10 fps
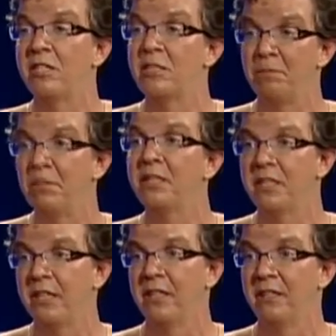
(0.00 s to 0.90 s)
It's
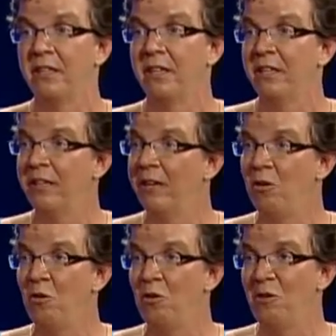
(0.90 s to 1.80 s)
built in. That
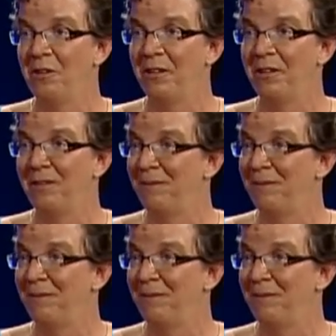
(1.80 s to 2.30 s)
whole